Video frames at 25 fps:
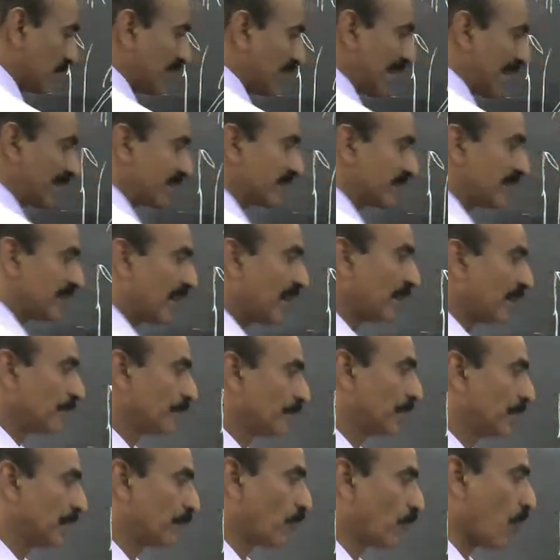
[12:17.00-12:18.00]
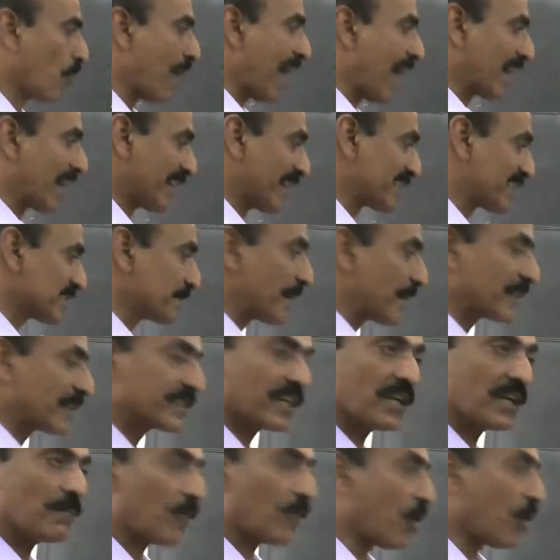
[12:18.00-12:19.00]
That is the Vibguire.
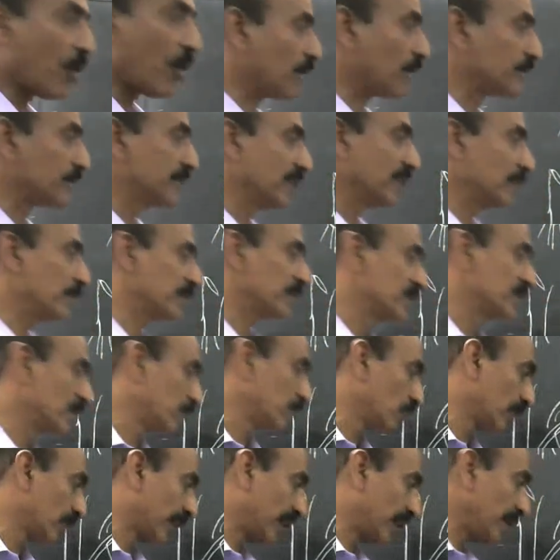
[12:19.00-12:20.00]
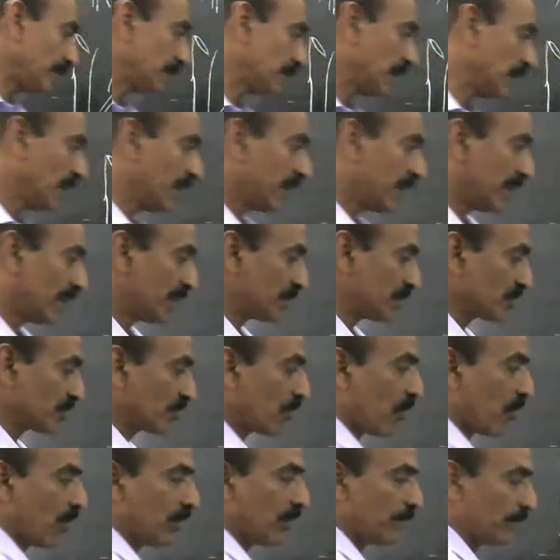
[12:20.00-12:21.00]
Spectrum of the visible ray is
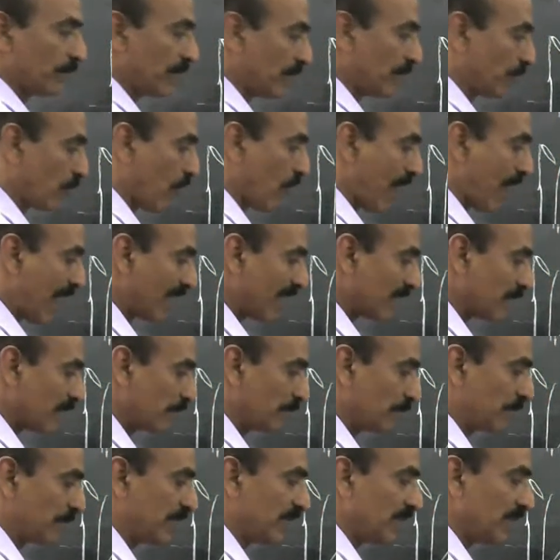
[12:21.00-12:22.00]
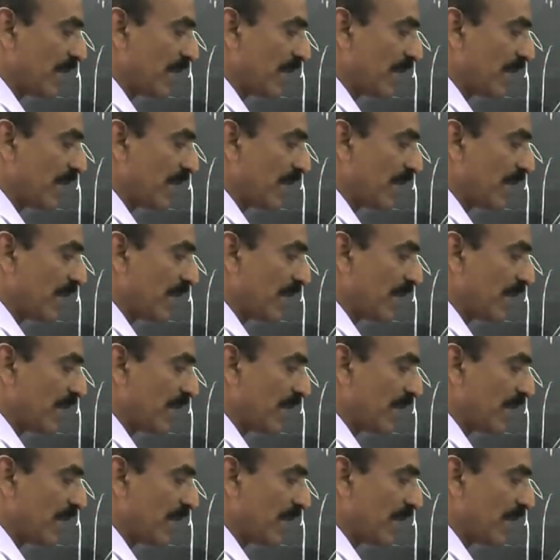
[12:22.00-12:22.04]
called Vibguire.